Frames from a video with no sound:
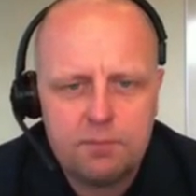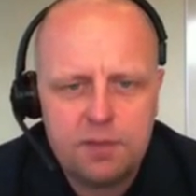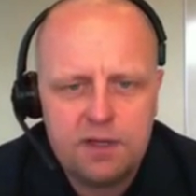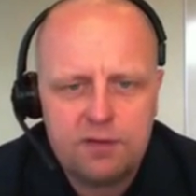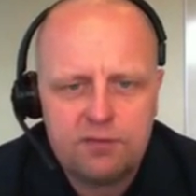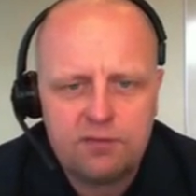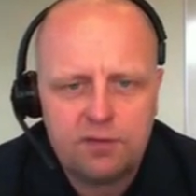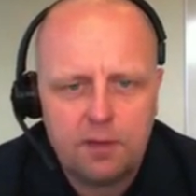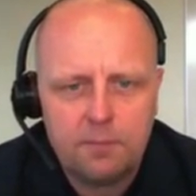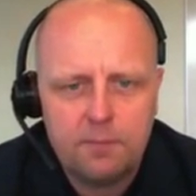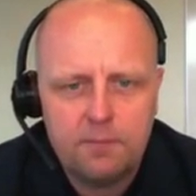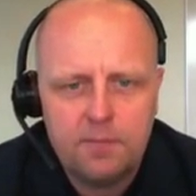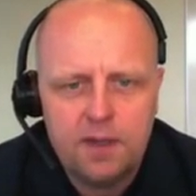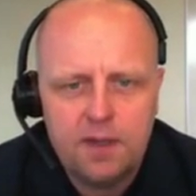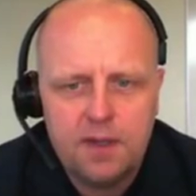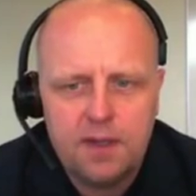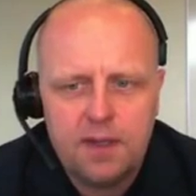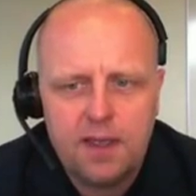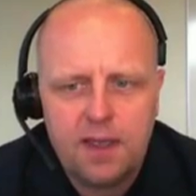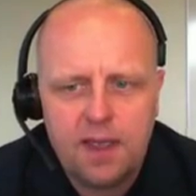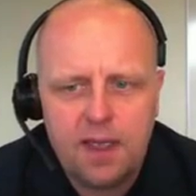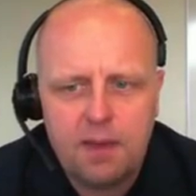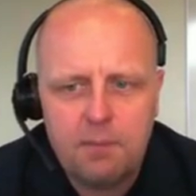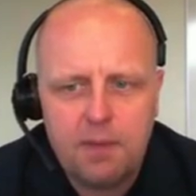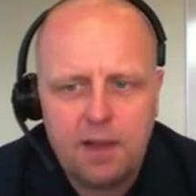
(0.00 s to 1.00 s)
be some
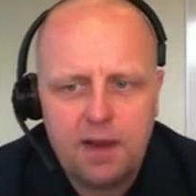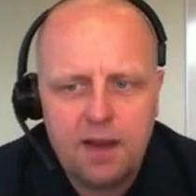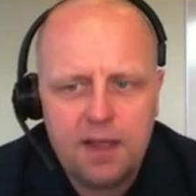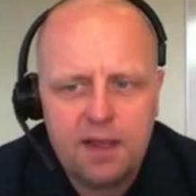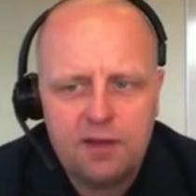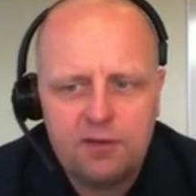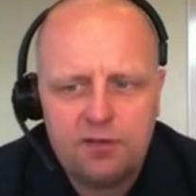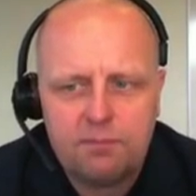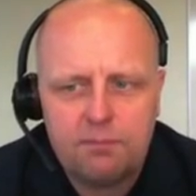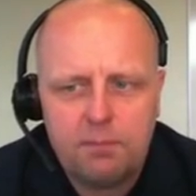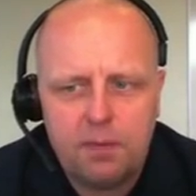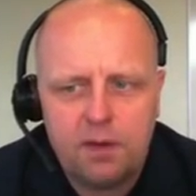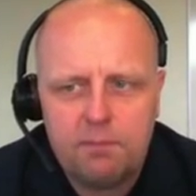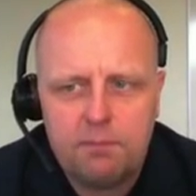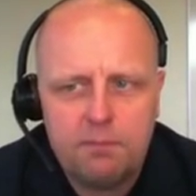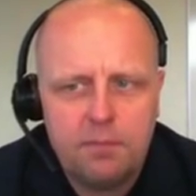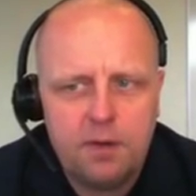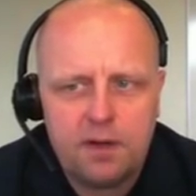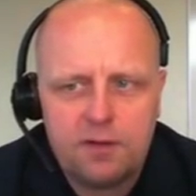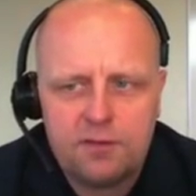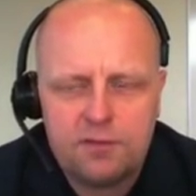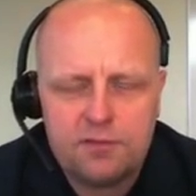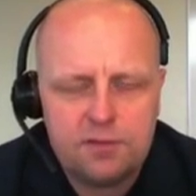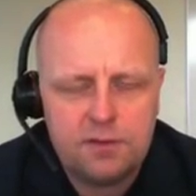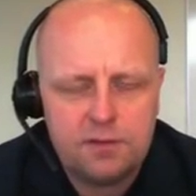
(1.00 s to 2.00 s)
M&As,
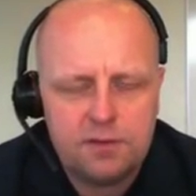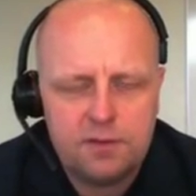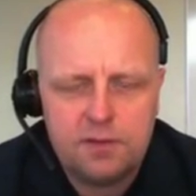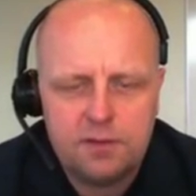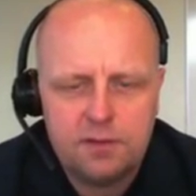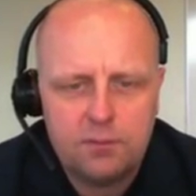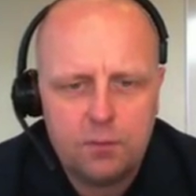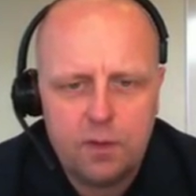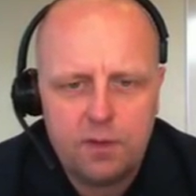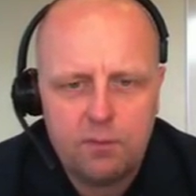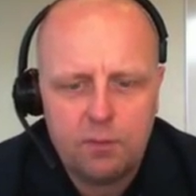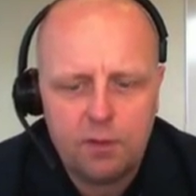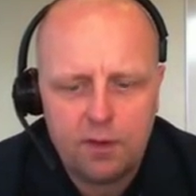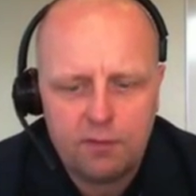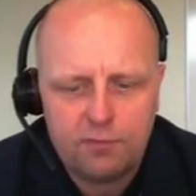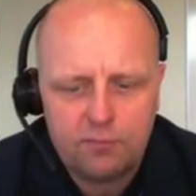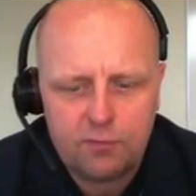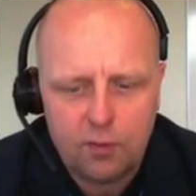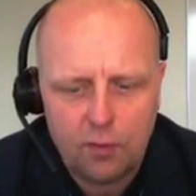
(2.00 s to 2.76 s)
but we will of